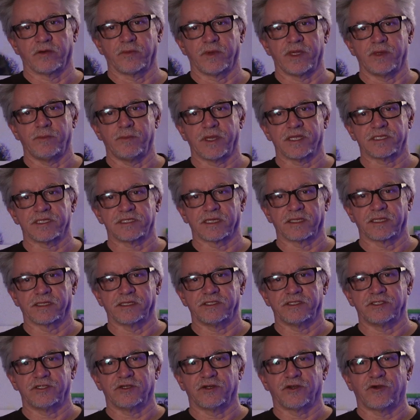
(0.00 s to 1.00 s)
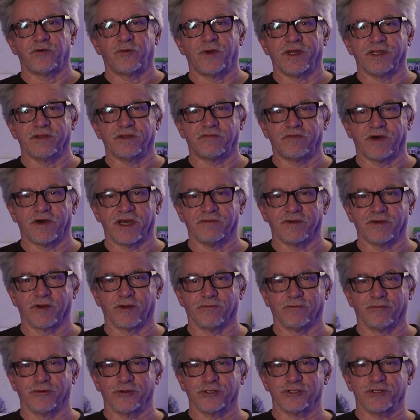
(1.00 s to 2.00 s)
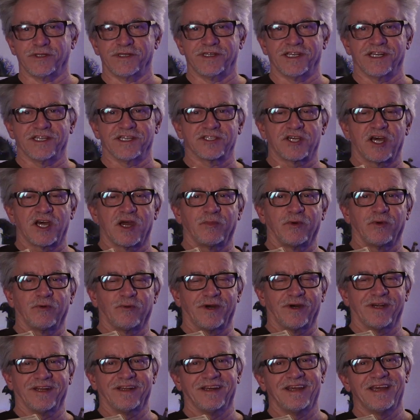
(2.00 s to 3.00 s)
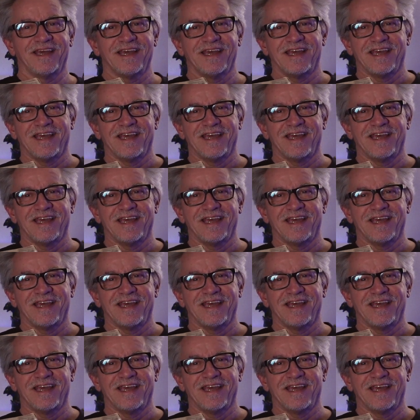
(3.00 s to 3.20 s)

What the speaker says: He basically took away the 5-hour version that Dennis Hopper wanted